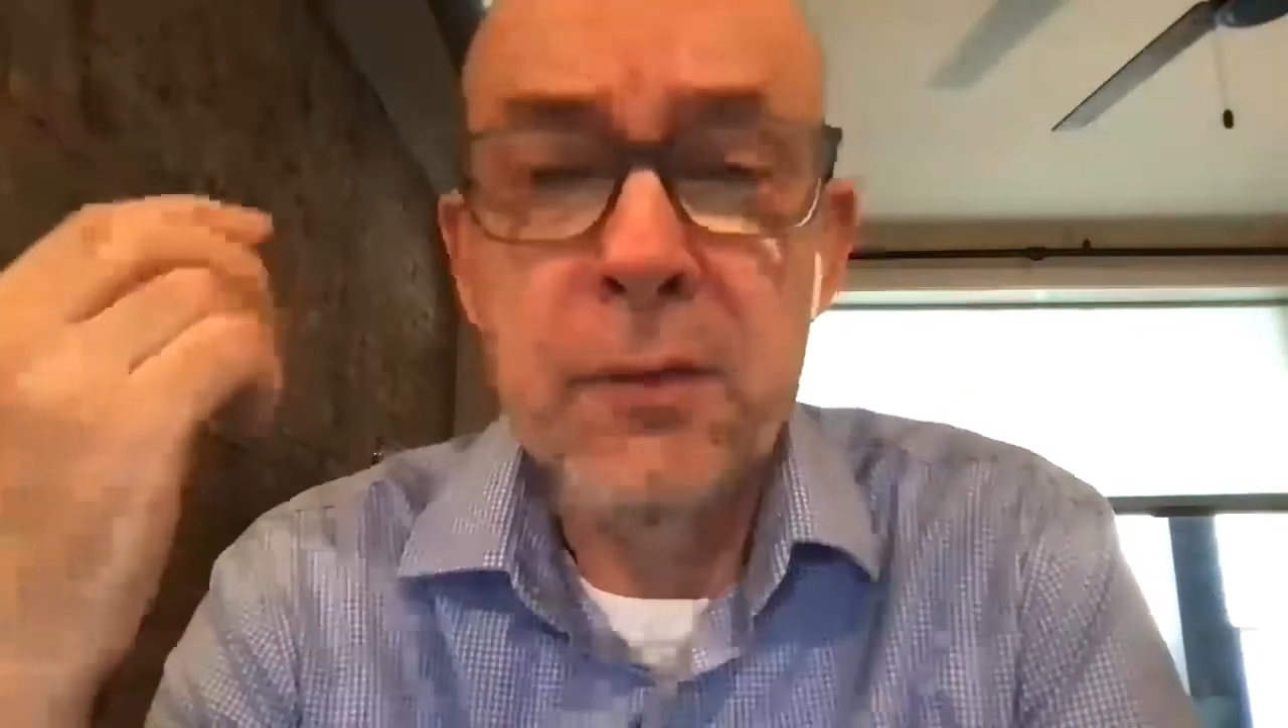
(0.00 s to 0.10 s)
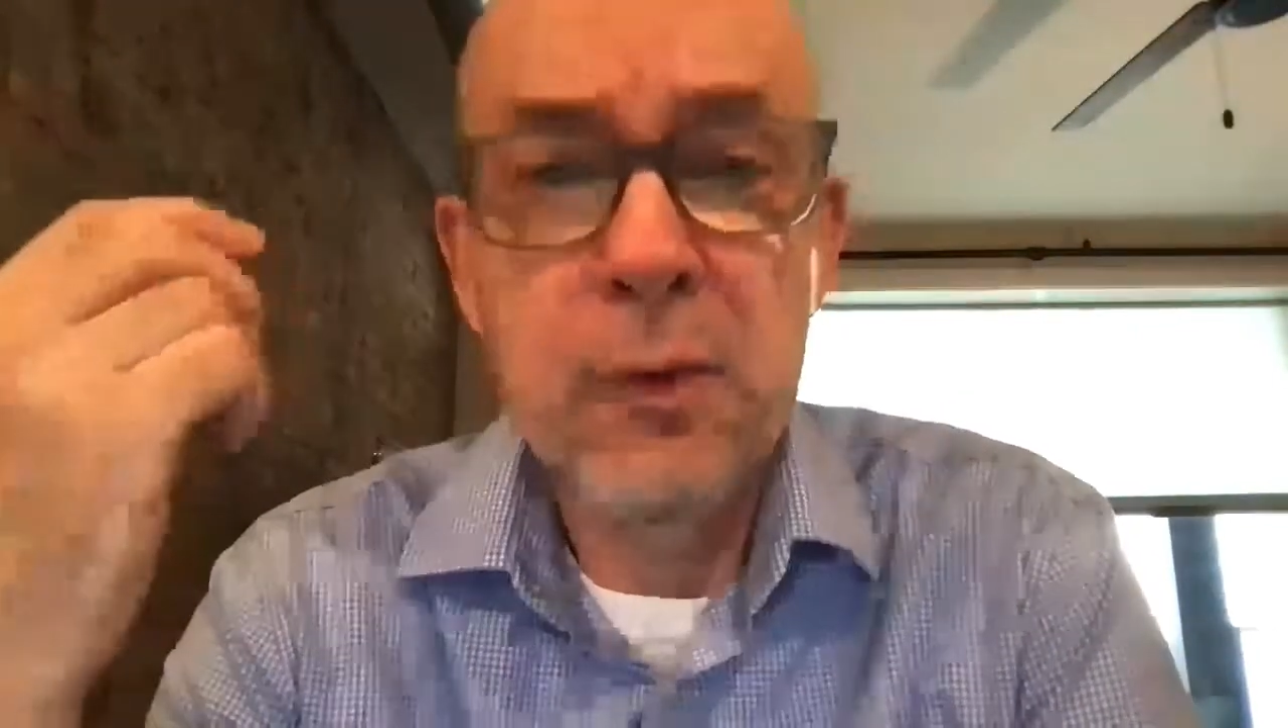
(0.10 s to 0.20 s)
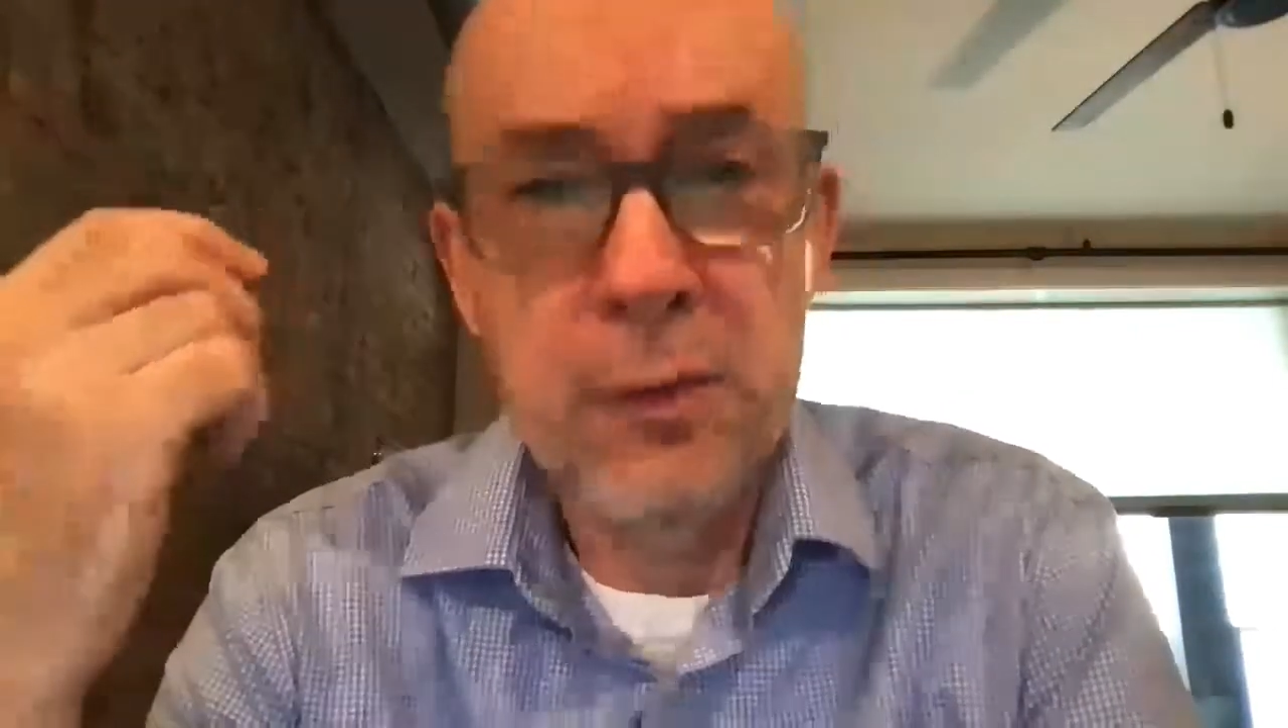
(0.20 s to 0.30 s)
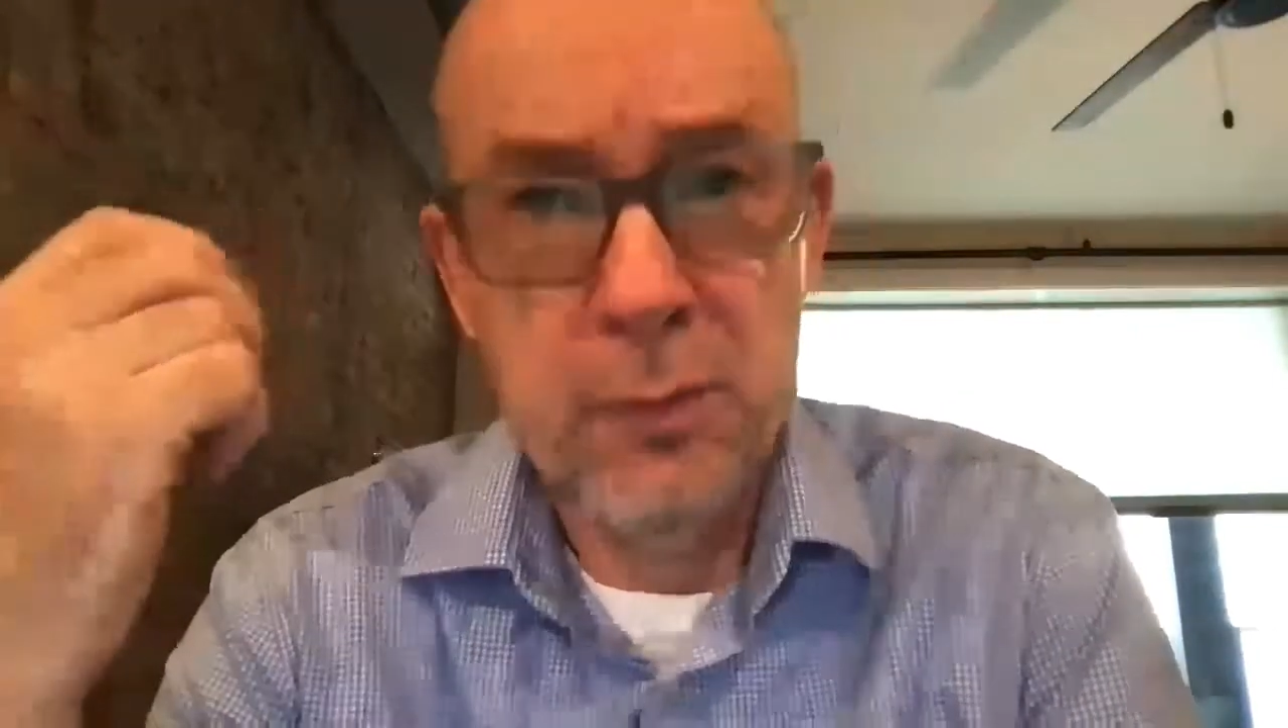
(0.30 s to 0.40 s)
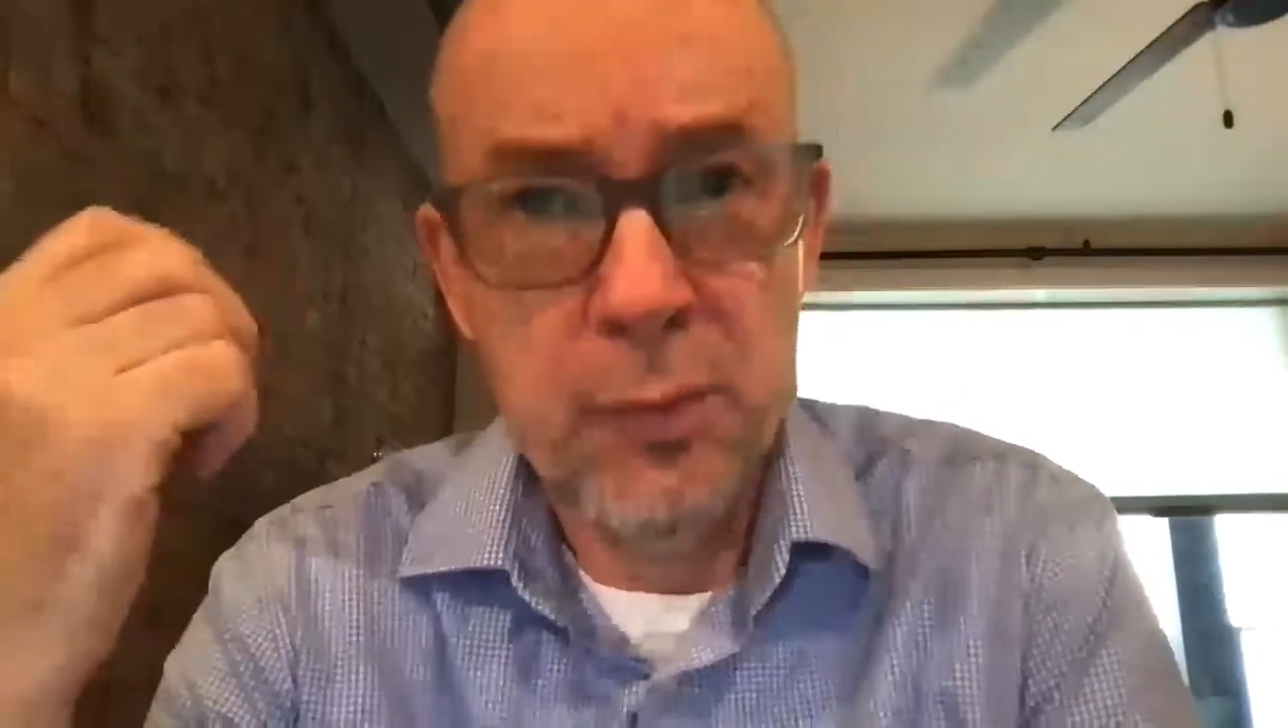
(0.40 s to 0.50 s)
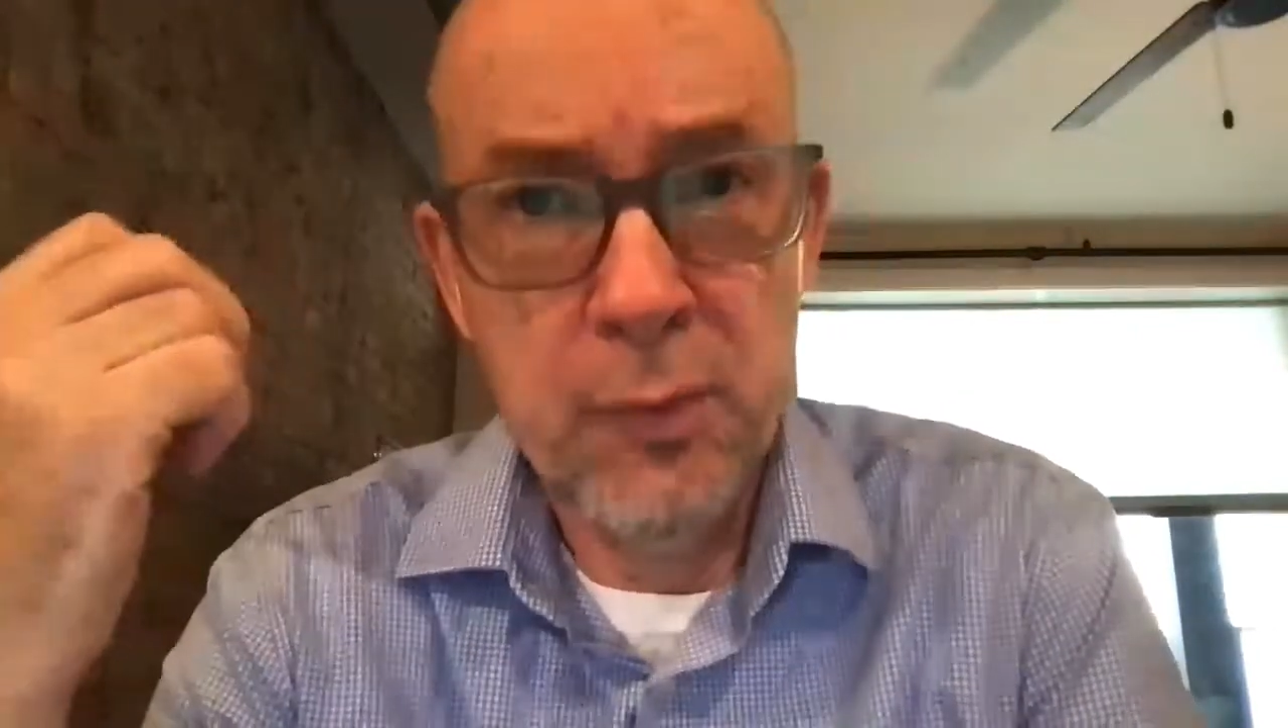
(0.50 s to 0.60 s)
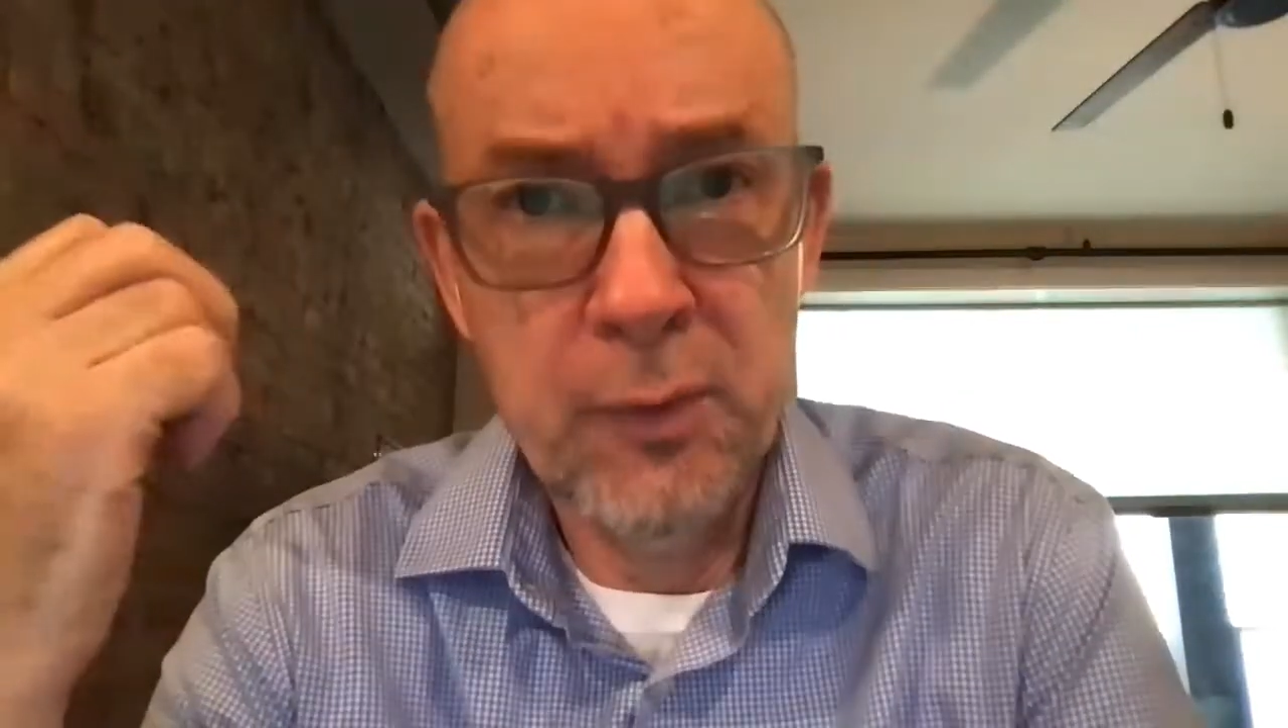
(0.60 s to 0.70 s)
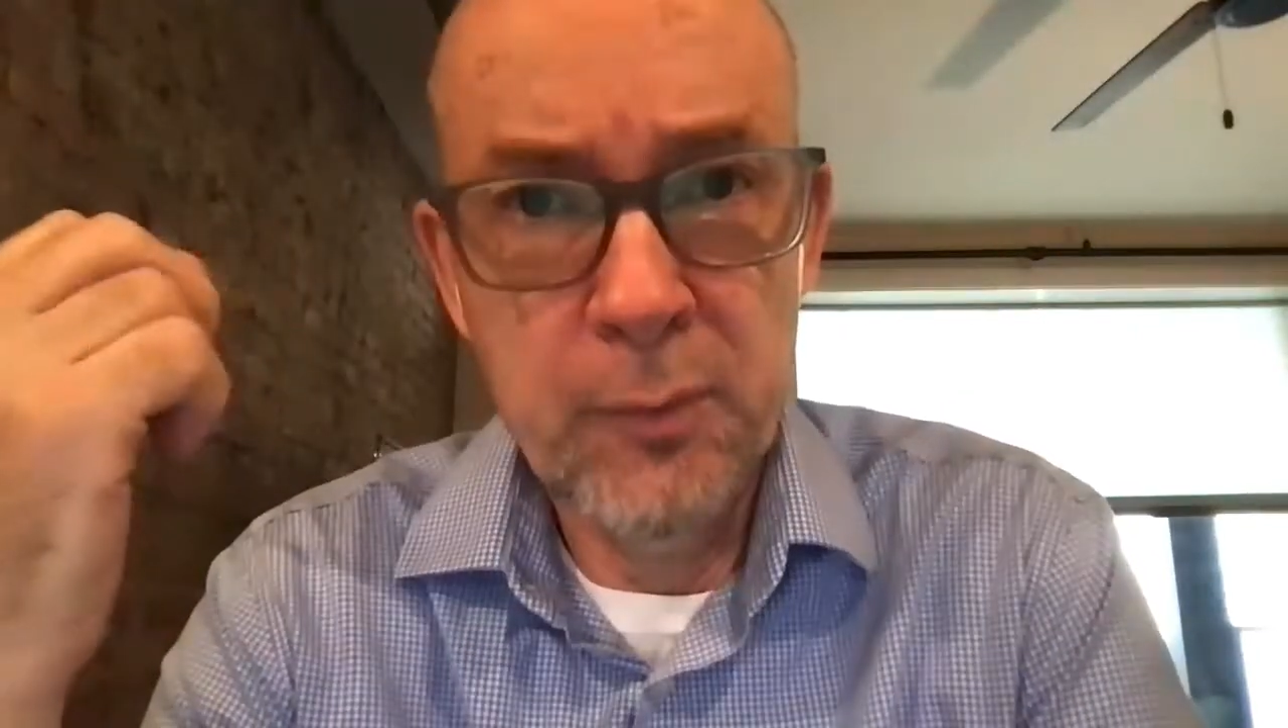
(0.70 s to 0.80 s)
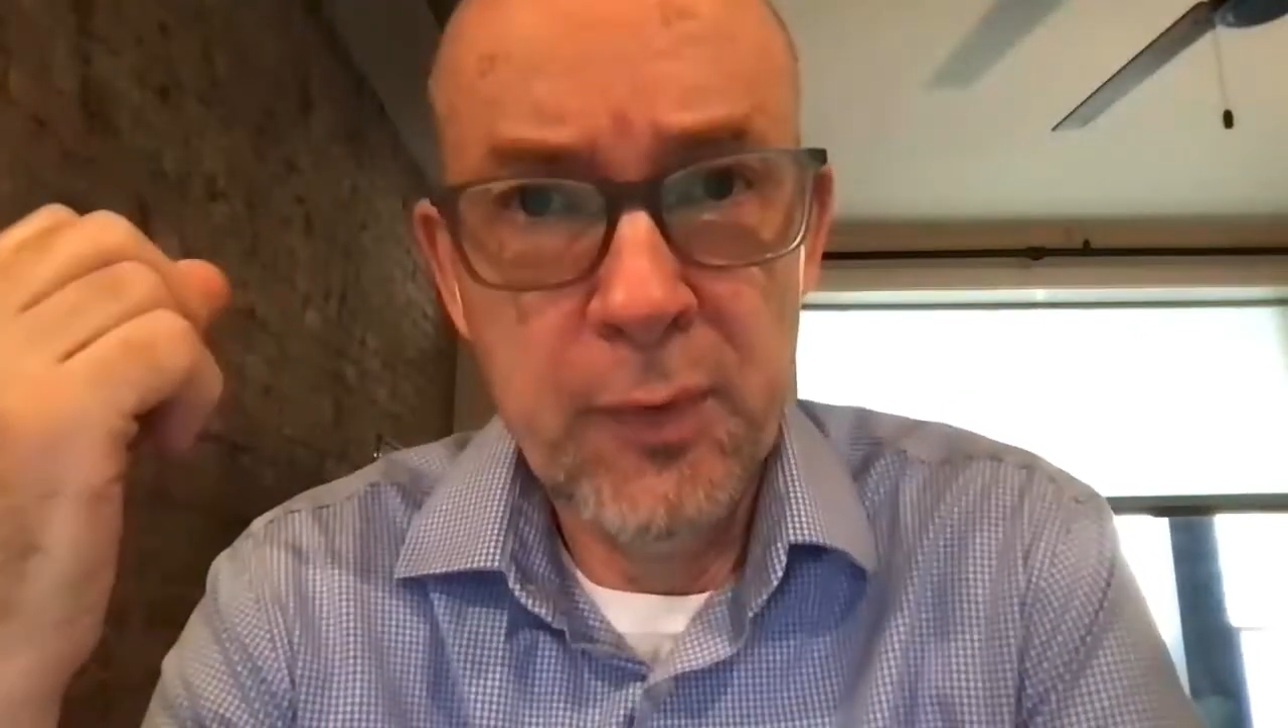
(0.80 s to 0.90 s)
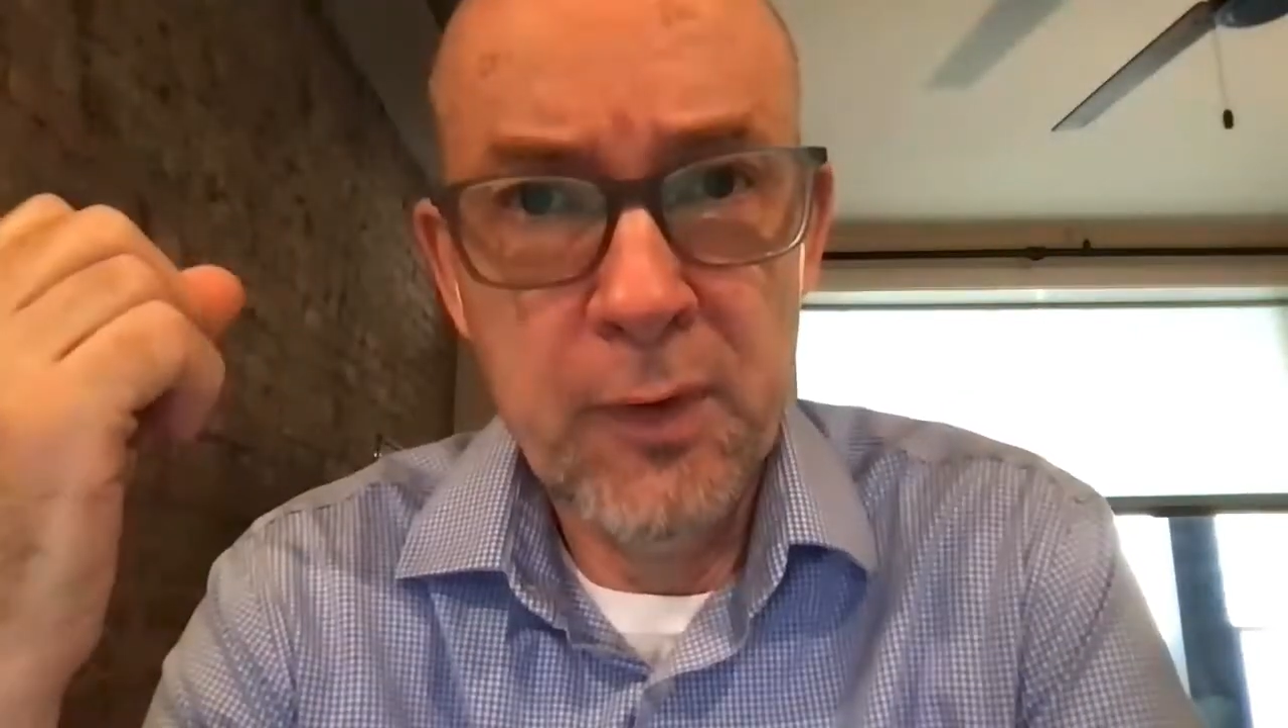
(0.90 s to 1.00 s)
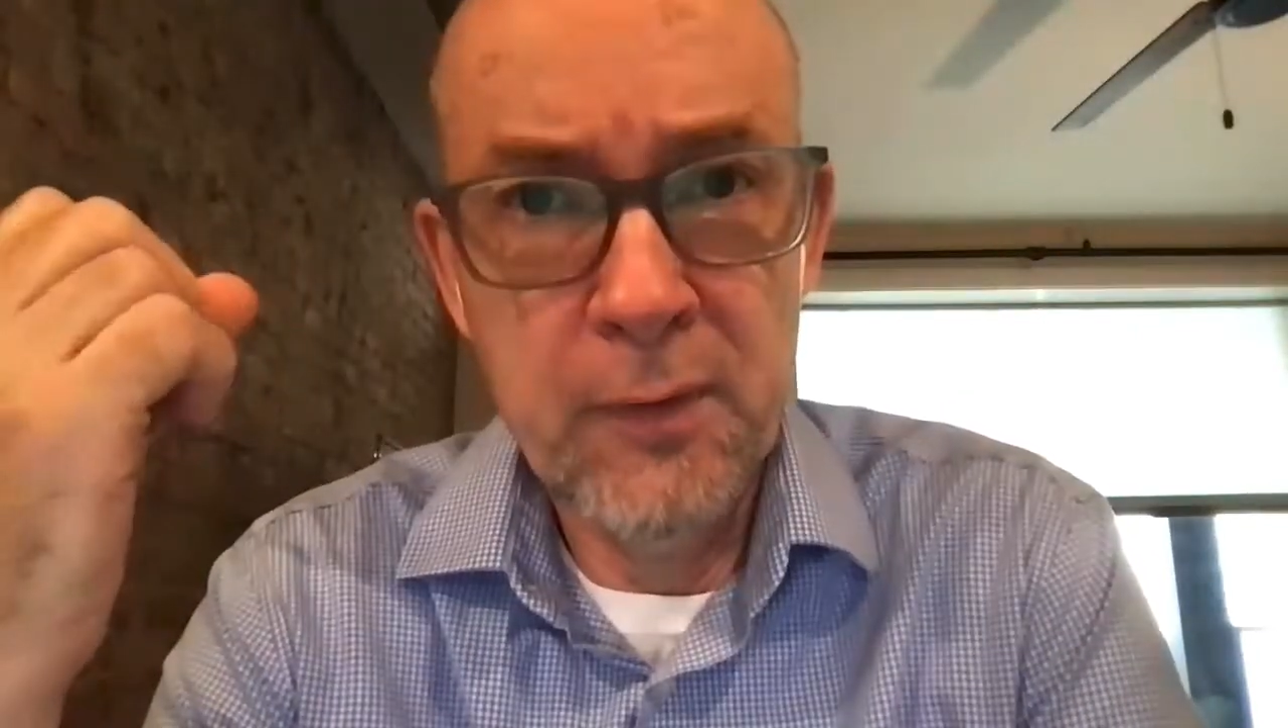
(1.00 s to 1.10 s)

most important part